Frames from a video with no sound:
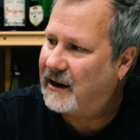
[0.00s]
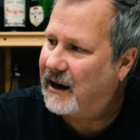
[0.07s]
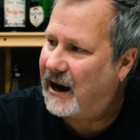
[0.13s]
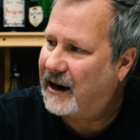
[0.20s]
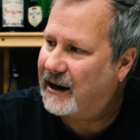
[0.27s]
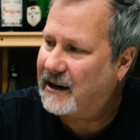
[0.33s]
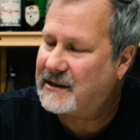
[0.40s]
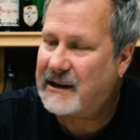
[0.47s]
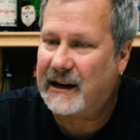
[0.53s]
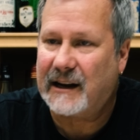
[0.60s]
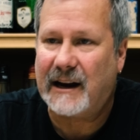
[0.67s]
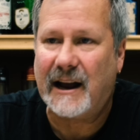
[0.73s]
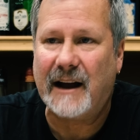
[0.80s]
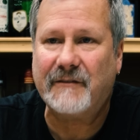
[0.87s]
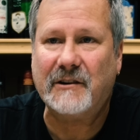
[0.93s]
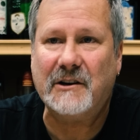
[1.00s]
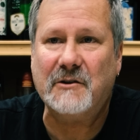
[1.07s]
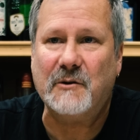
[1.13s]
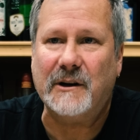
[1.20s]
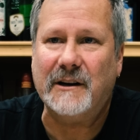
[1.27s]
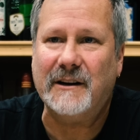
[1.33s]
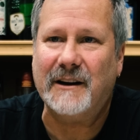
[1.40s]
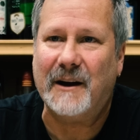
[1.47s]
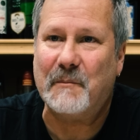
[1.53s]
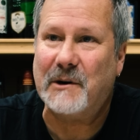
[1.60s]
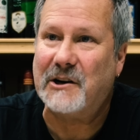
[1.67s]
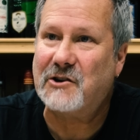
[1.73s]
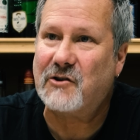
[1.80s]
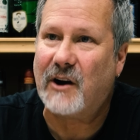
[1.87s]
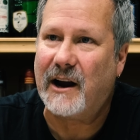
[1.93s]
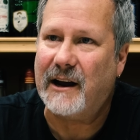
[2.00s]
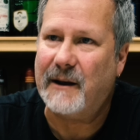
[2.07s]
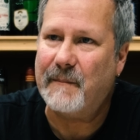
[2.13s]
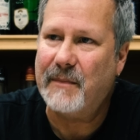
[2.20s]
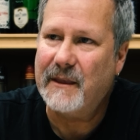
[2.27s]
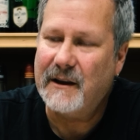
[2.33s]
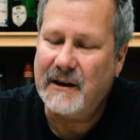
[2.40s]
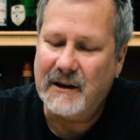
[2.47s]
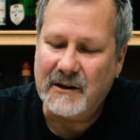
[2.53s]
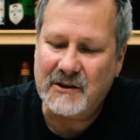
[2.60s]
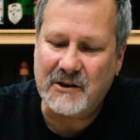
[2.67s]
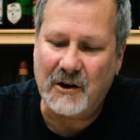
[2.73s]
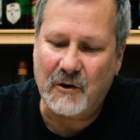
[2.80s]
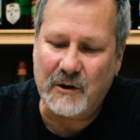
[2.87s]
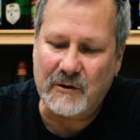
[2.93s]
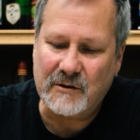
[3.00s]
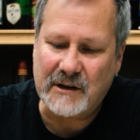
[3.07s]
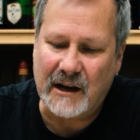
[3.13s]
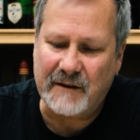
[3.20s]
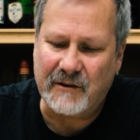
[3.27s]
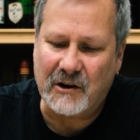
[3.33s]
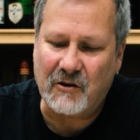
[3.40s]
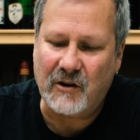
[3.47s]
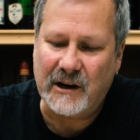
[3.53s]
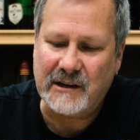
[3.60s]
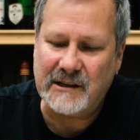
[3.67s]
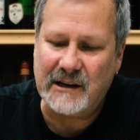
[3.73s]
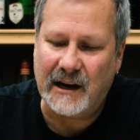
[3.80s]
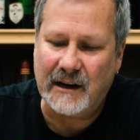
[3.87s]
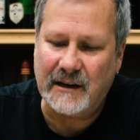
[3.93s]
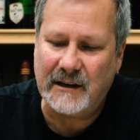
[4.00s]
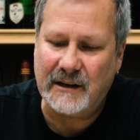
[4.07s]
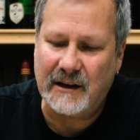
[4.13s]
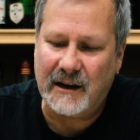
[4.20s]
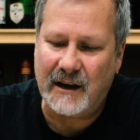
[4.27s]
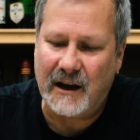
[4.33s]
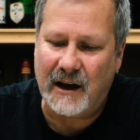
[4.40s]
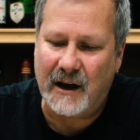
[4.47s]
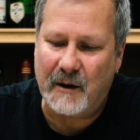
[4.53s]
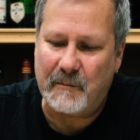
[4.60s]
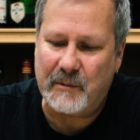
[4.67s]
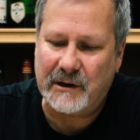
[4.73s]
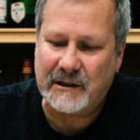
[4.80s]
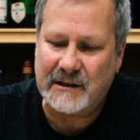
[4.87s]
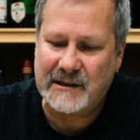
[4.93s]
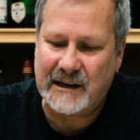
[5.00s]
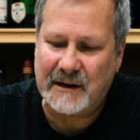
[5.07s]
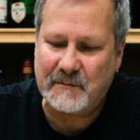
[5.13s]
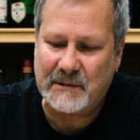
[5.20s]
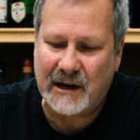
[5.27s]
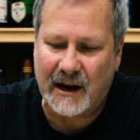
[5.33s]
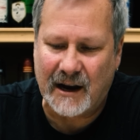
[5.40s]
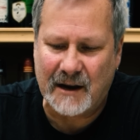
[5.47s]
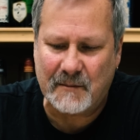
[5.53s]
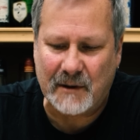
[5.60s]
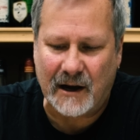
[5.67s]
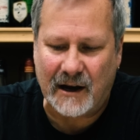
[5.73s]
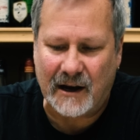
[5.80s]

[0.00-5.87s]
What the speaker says: I guess I gotta have to do it. I'm gonna try it. So it was kind of a crazy idea, but at the same time,